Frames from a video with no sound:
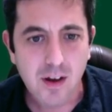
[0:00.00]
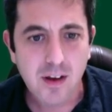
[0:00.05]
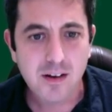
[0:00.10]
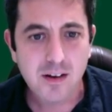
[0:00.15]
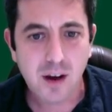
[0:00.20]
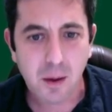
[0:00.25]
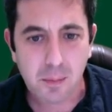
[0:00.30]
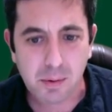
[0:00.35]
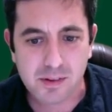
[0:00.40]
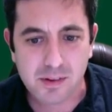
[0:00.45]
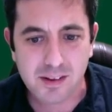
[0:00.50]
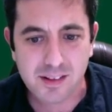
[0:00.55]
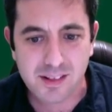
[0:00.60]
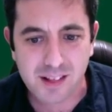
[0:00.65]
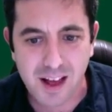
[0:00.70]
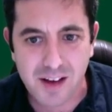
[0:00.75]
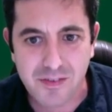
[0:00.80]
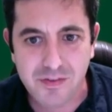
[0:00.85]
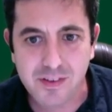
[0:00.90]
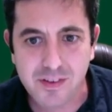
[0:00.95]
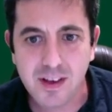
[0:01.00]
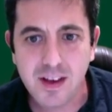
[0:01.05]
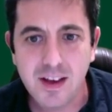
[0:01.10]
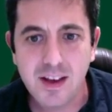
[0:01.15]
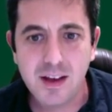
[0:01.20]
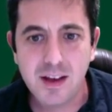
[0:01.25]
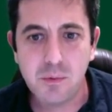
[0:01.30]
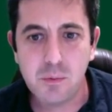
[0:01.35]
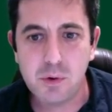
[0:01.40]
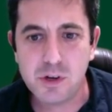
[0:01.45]
doubleton left,
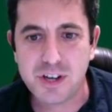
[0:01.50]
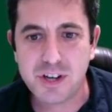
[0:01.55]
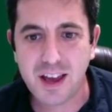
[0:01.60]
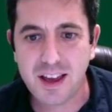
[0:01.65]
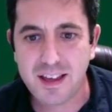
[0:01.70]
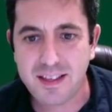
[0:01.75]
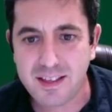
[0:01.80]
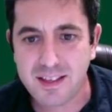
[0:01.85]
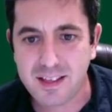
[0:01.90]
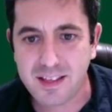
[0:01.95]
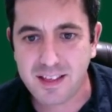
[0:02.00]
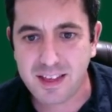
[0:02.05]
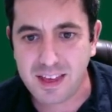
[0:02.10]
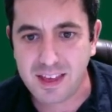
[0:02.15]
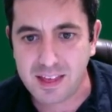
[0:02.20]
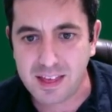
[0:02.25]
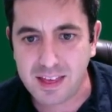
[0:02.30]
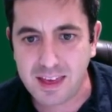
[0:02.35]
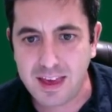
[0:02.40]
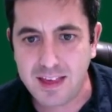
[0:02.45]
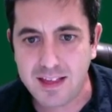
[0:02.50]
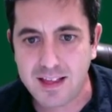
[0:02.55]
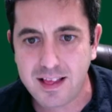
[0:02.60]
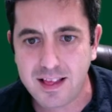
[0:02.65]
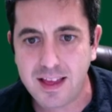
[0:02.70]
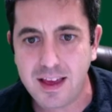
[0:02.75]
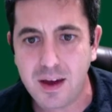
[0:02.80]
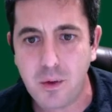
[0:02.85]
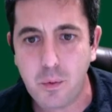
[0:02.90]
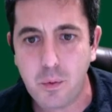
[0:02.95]
in which case East
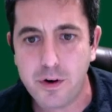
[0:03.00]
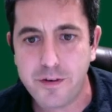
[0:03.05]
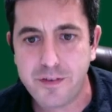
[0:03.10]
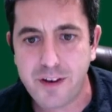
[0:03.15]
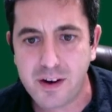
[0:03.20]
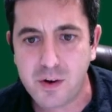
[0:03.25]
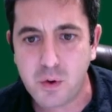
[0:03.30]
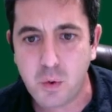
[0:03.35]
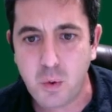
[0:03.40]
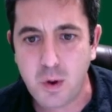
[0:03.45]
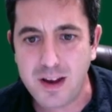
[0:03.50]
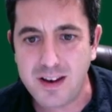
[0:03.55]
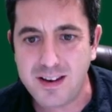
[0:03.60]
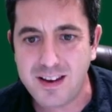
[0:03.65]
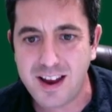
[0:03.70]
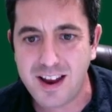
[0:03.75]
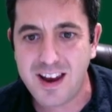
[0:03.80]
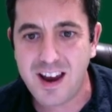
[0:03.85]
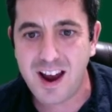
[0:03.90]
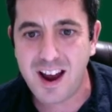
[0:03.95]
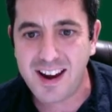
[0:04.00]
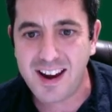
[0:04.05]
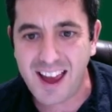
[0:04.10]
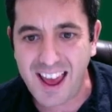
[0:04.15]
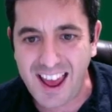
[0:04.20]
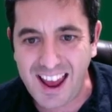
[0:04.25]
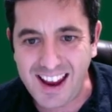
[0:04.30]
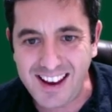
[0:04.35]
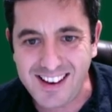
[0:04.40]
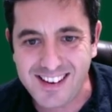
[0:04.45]
Leah would have had queen 10-9
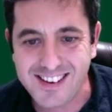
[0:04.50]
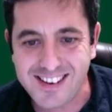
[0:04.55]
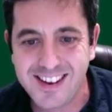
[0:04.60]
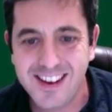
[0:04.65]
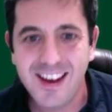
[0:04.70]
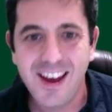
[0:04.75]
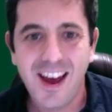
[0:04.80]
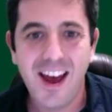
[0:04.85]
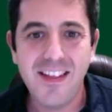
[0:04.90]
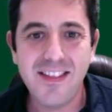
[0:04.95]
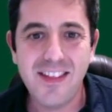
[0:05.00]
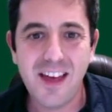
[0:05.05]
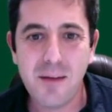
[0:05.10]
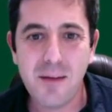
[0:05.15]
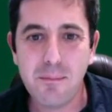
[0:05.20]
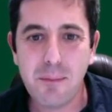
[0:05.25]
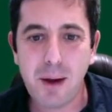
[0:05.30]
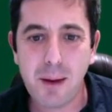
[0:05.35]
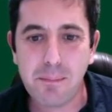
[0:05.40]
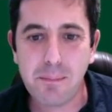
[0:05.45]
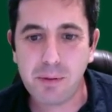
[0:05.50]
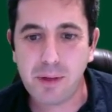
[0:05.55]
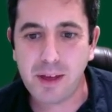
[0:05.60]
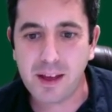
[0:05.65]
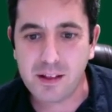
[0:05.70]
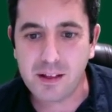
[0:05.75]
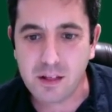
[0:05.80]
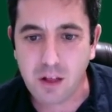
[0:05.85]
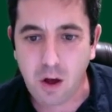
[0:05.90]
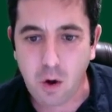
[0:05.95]
8, and then by
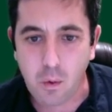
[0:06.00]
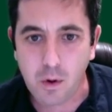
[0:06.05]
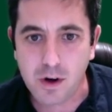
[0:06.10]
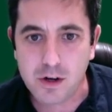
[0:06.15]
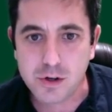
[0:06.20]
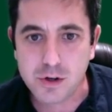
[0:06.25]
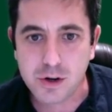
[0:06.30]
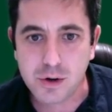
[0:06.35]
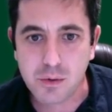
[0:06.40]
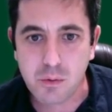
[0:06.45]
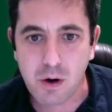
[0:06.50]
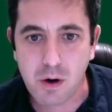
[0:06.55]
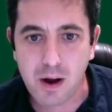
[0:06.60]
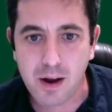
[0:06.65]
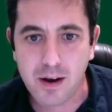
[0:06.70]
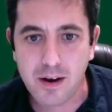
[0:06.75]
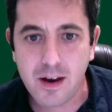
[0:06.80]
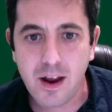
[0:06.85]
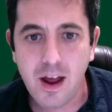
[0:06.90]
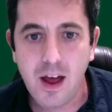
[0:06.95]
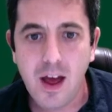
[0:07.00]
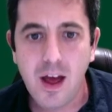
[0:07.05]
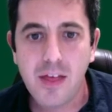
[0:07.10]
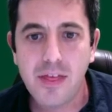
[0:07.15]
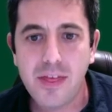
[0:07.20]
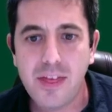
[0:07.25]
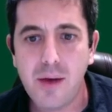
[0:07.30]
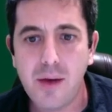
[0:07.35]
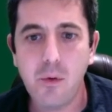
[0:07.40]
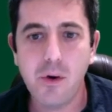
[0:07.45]
playing low at trick 1,
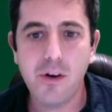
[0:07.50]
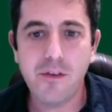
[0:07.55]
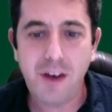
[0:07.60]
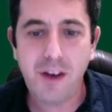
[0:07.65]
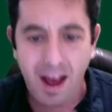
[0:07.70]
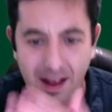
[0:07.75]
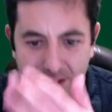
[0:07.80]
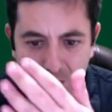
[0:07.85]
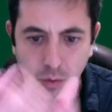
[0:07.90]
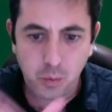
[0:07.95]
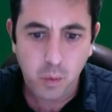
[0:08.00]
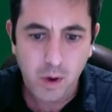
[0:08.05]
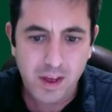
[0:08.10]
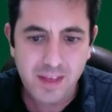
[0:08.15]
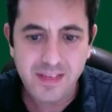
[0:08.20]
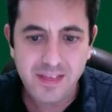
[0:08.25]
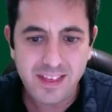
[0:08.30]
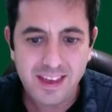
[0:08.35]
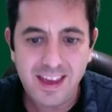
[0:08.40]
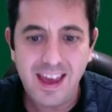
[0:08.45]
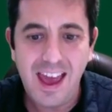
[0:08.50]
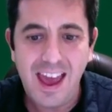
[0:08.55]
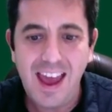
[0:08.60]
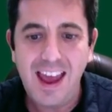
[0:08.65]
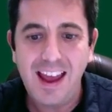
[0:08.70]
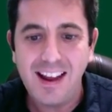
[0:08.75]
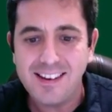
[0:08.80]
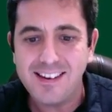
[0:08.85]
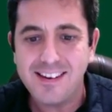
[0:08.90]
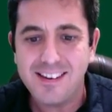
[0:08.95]
they would have had to win the
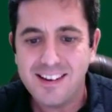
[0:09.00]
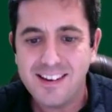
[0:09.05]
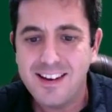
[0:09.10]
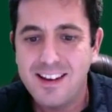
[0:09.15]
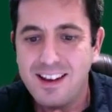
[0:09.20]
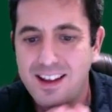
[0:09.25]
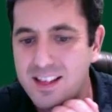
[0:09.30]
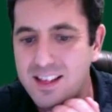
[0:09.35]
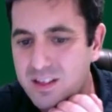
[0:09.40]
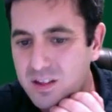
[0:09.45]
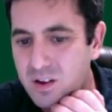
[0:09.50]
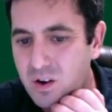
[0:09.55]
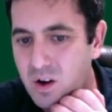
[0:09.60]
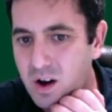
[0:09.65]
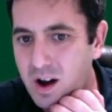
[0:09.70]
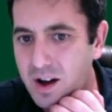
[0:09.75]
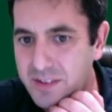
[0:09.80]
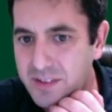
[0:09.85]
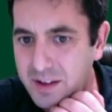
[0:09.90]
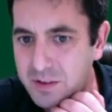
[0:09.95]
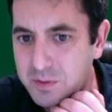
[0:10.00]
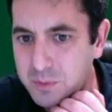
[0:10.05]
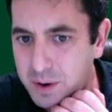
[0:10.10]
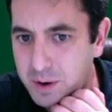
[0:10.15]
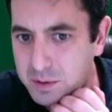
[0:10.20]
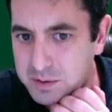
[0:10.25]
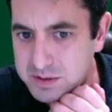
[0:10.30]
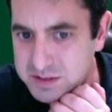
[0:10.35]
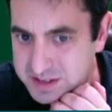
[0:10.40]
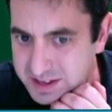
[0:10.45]
8. And so that's what
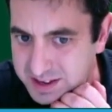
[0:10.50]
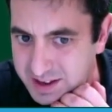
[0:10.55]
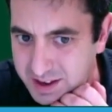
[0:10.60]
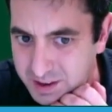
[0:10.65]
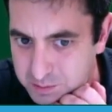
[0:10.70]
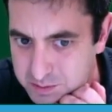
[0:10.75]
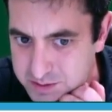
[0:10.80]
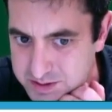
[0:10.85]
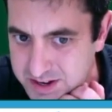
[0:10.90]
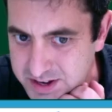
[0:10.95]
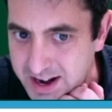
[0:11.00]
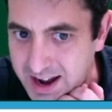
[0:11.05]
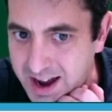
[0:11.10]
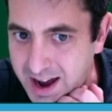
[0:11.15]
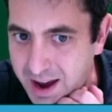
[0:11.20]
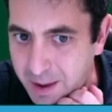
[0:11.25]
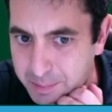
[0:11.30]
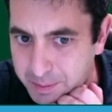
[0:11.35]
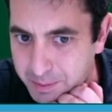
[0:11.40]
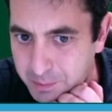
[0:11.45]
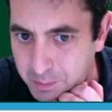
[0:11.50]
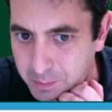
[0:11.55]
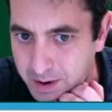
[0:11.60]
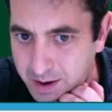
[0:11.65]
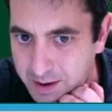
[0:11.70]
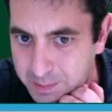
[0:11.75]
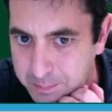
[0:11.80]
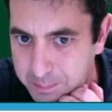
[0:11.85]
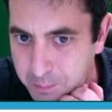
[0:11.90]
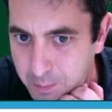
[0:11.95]
I was thinking was going to happen
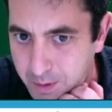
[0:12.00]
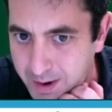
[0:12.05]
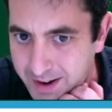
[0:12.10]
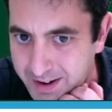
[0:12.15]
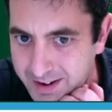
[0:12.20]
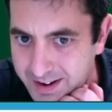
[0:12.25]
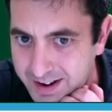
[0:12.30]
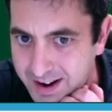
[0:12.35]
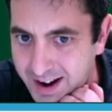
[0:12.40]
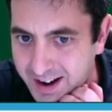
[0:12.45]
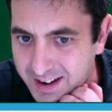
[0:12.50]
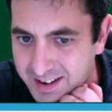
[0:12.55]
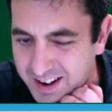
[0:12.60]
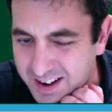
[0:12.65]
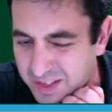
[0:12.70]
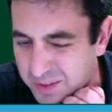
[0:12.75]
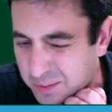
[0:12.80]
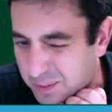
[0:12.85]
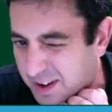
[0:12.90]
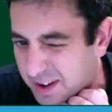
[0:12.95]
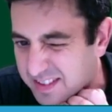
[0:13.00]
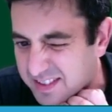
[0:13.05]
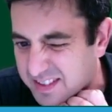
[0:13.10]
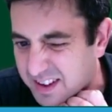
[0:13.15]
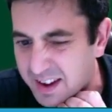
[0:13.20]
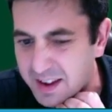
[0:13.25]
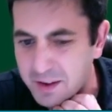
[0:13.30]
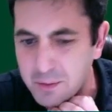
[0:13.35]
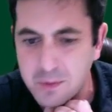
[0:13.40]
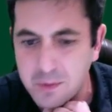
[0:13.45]
when I ducked. Otherwise,
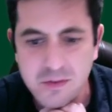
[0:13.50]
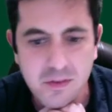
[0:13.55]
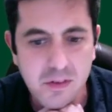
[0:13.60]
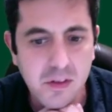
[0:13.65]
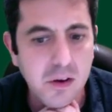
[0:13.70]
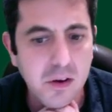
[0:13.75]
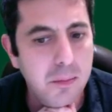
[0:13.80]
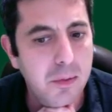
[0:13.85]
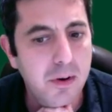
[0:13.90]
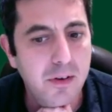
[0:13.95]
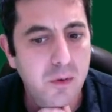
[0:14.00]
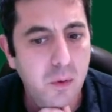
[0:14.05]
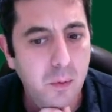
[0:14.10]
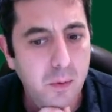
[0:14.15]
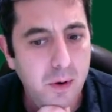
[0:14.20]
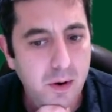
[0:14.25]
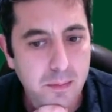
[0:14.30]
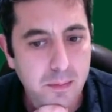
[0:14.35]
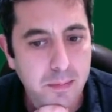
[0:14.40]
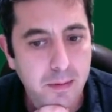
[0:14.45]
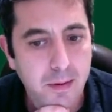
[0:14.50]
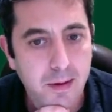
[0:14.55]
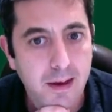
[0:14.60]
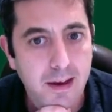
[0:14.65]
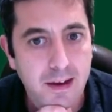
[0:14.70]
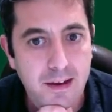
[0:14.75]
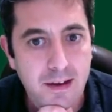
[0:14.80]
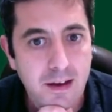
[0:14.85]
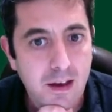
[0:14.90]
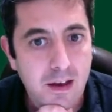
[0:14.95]
ducking was a little bit of a weird play.